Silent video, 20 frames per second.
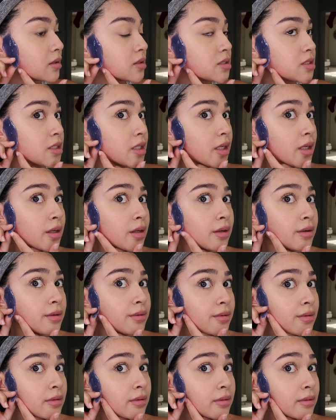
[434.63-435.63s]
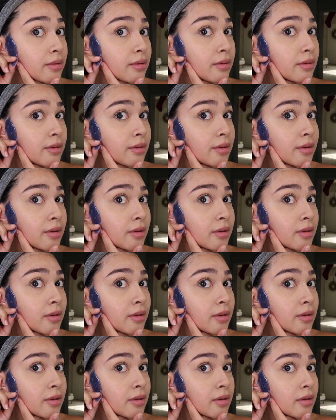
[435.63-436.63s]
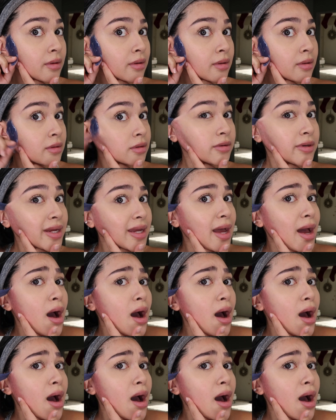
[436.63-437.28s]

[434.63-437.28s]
2, 3.